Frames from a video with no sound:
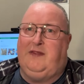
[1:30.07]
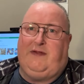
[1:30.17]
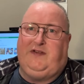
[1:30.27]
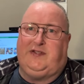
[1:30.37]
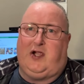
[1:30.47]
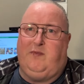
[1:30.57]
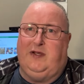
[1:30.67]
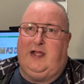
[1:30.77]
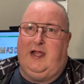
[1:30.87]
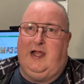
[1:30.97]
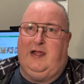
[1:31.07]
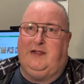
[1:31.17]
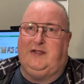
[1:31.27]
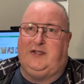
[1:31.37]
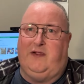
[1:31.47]
they've just opened a
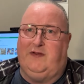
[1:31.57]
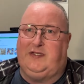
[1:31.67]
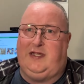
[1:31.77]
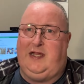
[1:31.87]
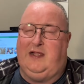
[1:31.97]
service